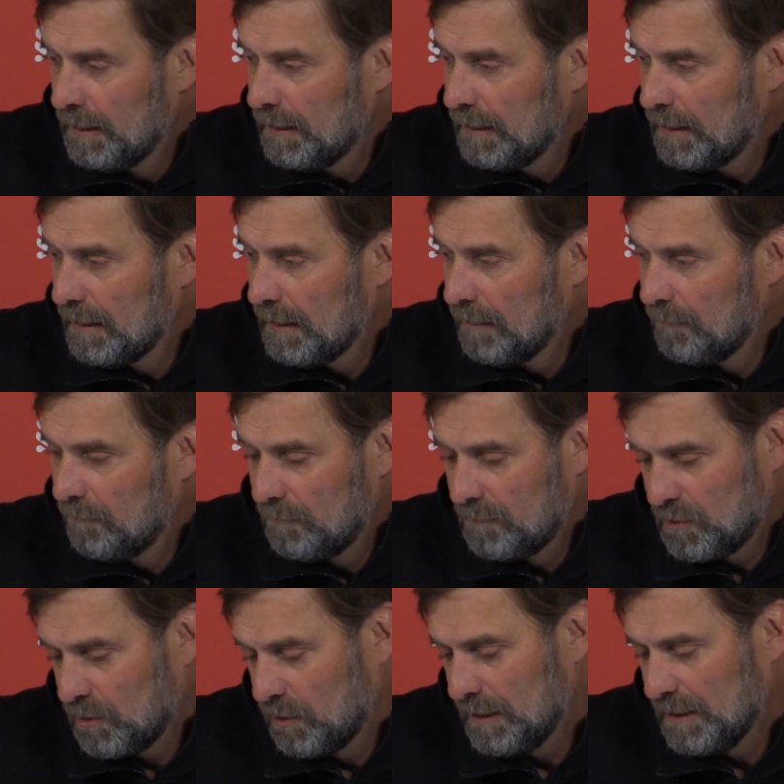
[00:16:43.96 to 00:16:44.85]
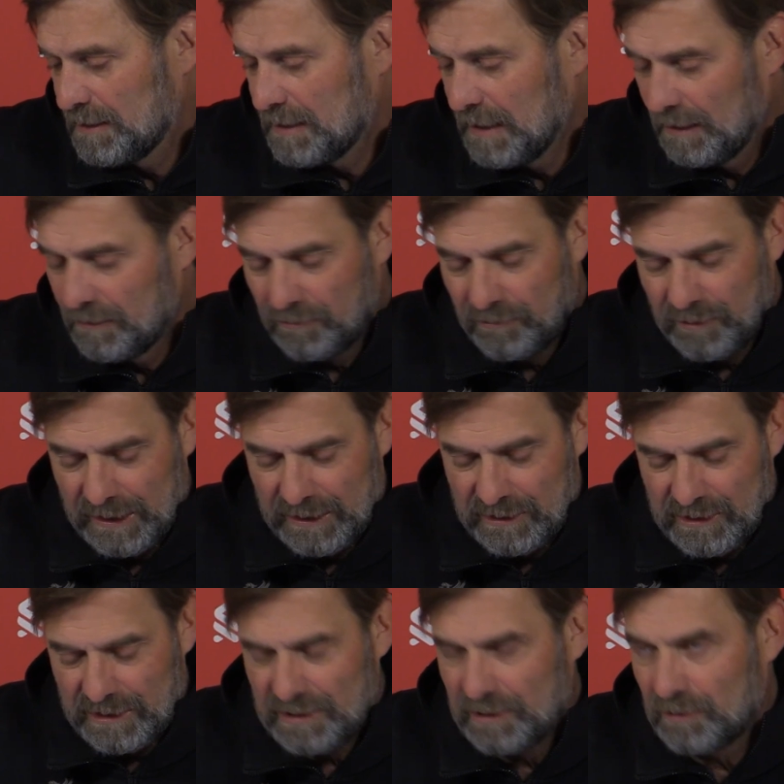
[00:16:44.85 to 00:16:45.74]
So these kind of
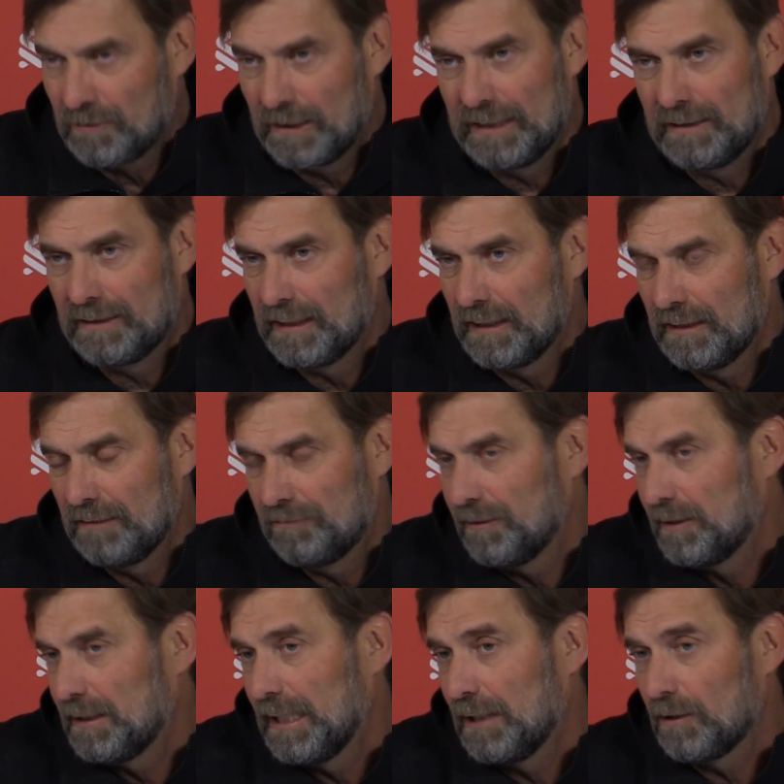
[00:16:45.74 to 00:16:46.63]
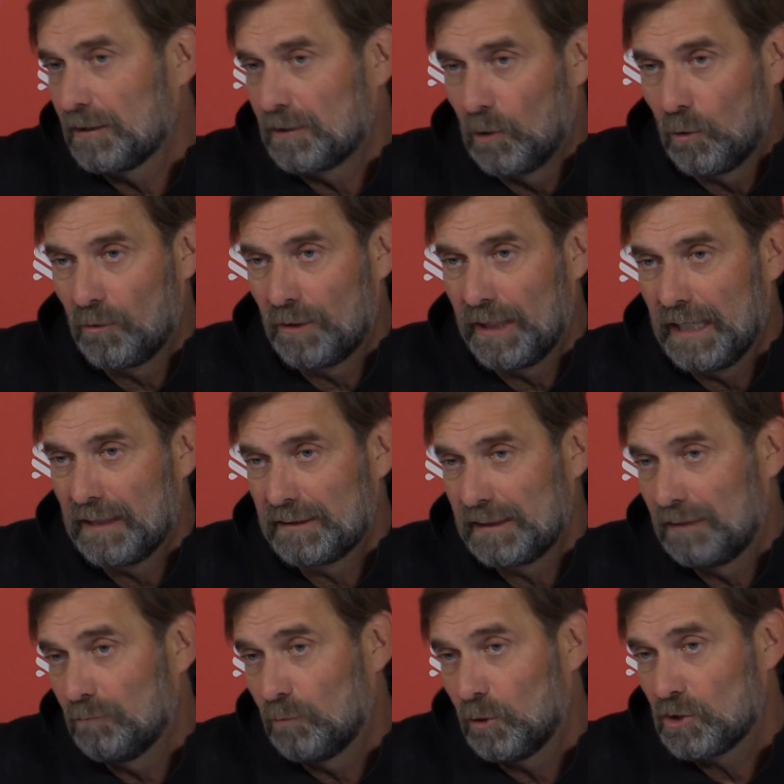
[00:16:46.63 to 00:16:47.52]
things, it's a great thing. And if you cannot go there,
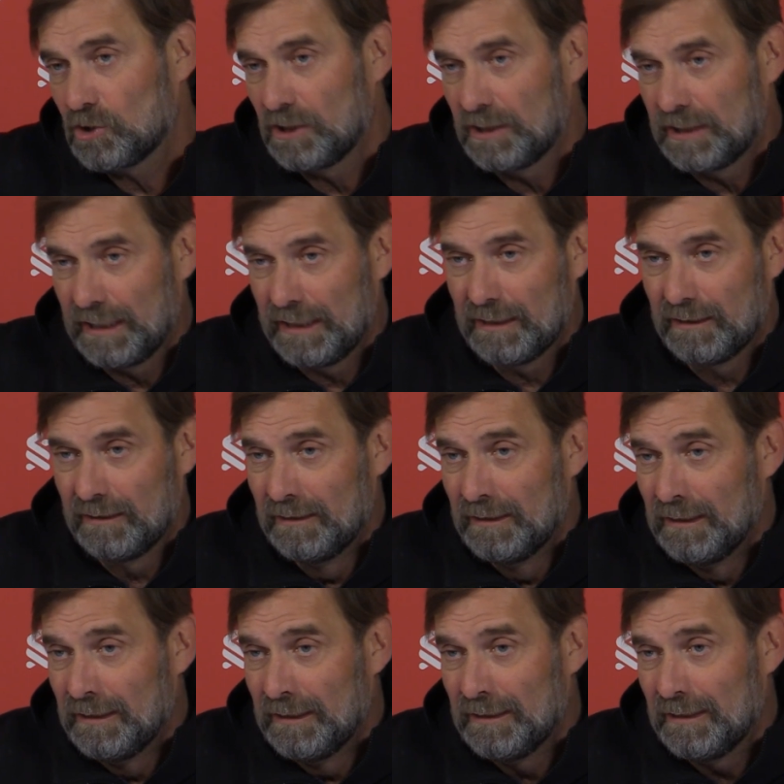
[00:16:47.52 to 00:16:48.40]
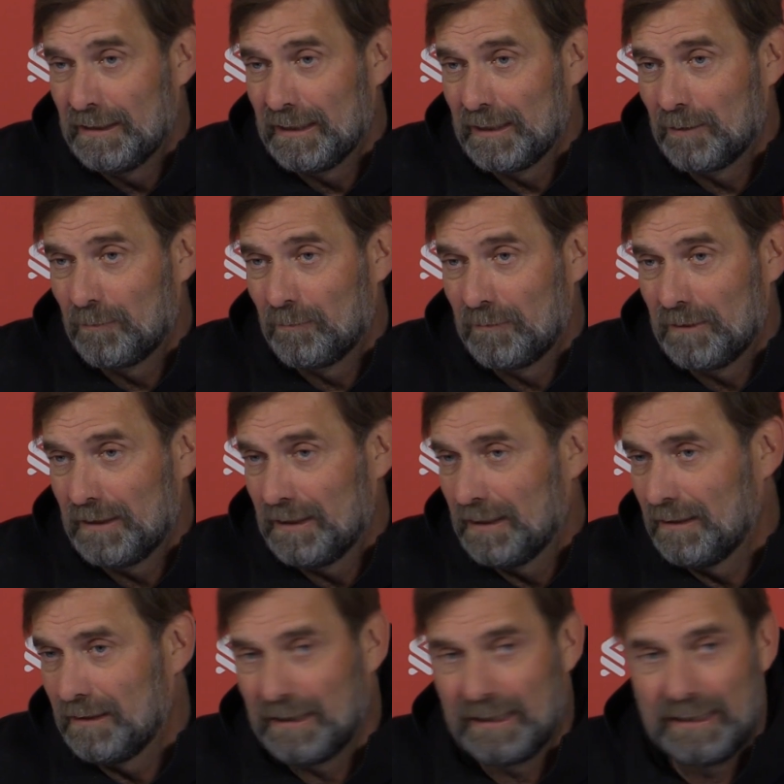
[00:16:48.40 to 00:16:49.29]
then watch it here
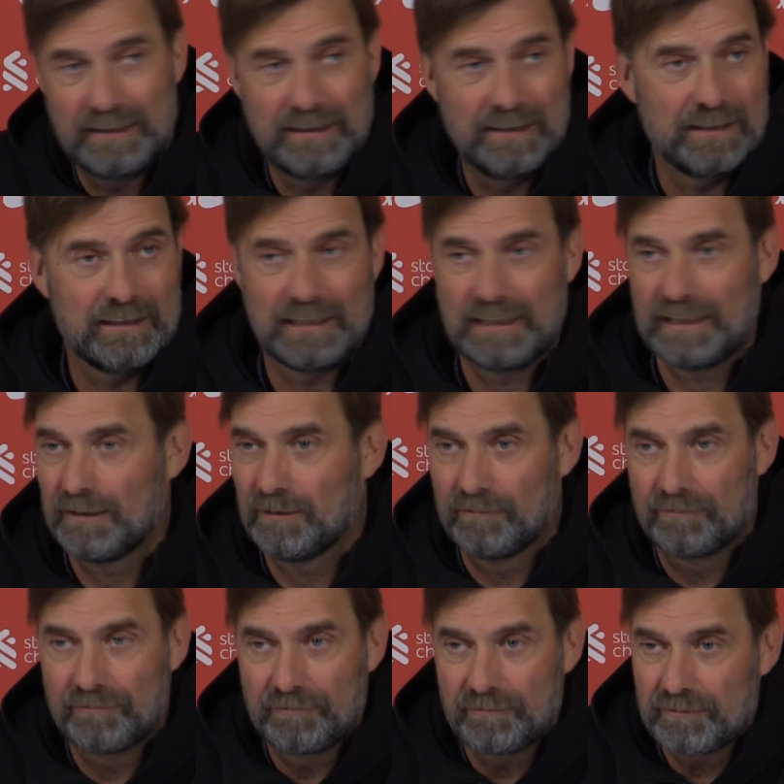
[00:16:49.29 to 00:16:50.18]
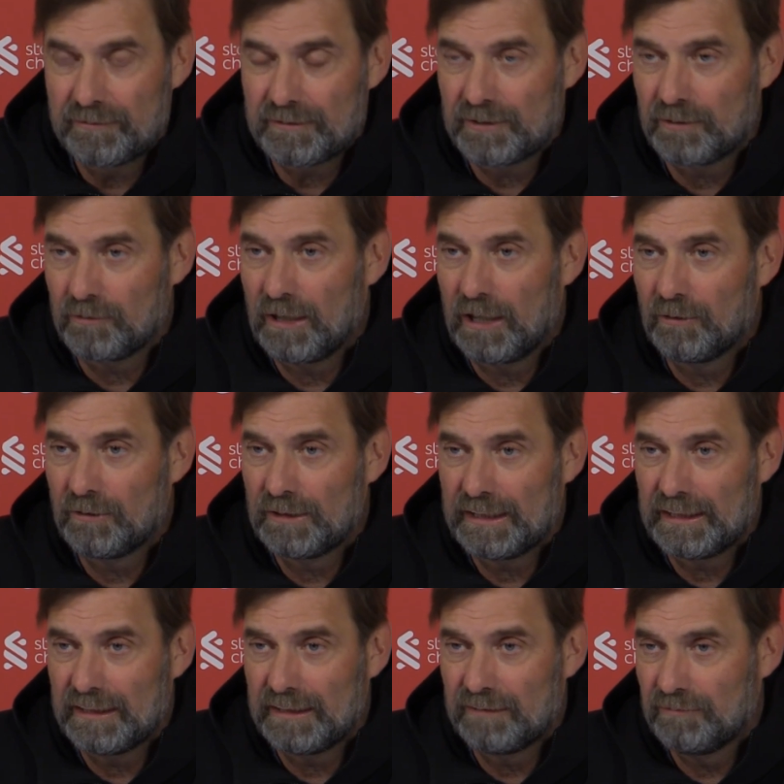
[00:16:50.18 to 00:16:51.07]
in any kind of
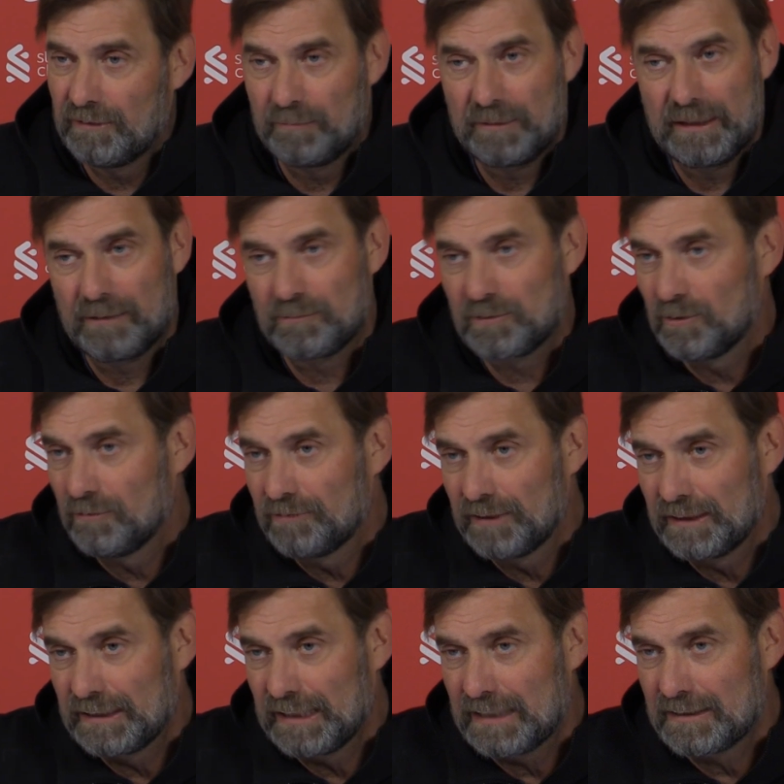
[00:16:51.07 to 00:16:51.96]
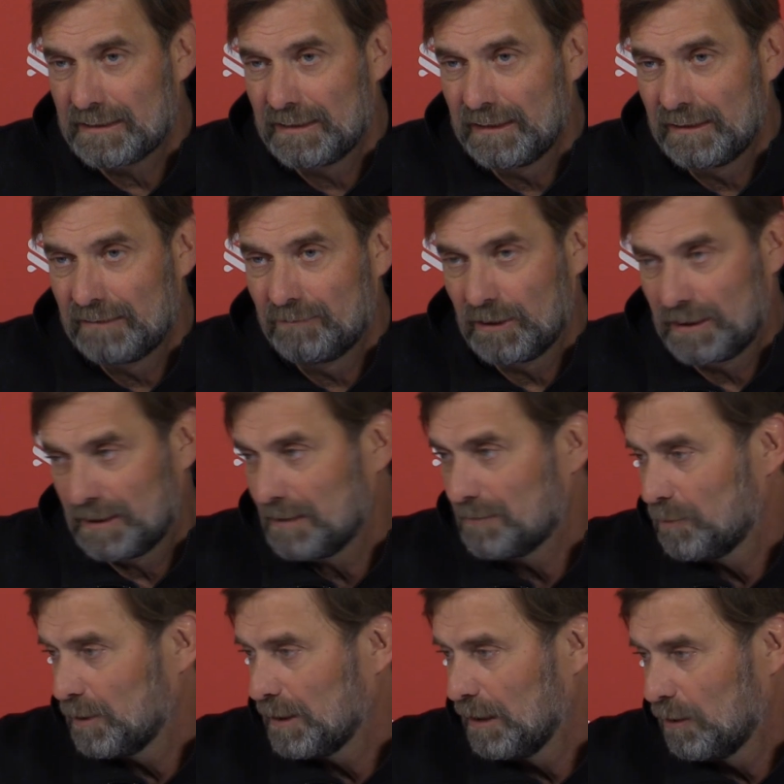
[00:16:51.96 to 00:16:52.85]
surrounding. It will be absolutely fantastic. But
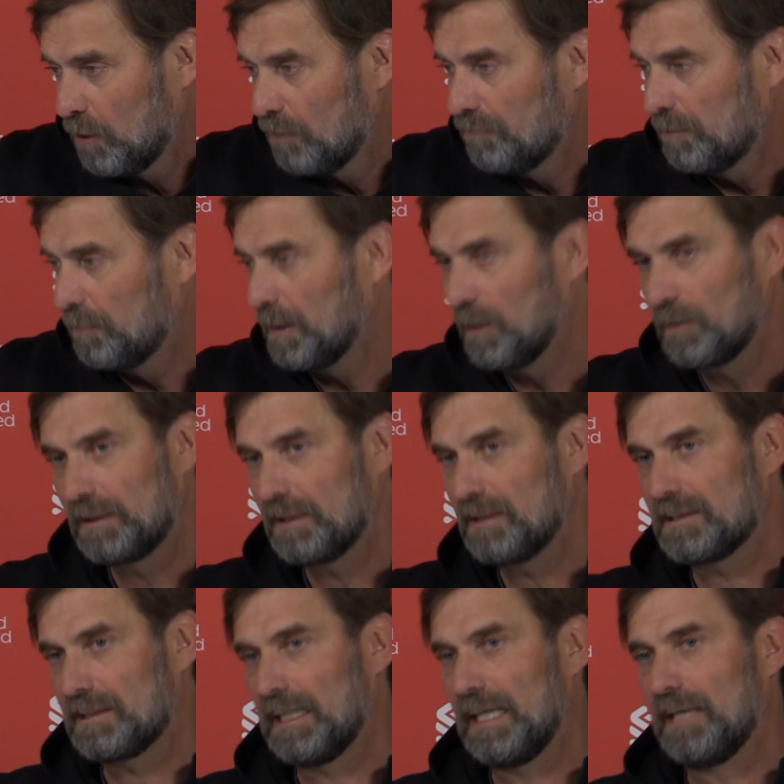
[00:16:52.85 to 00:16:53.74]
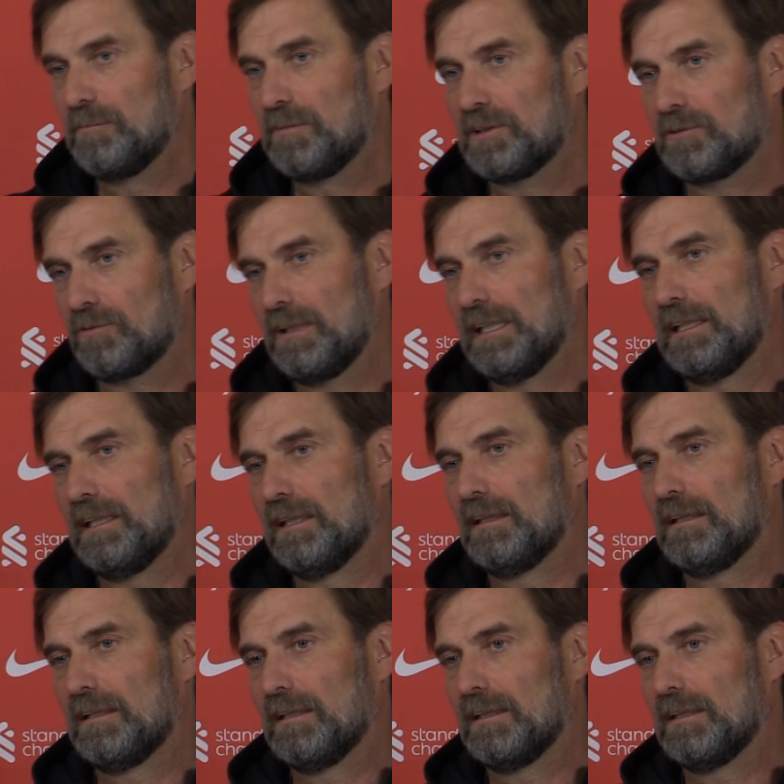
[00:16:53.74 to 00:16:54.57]
this, what I love about this game is really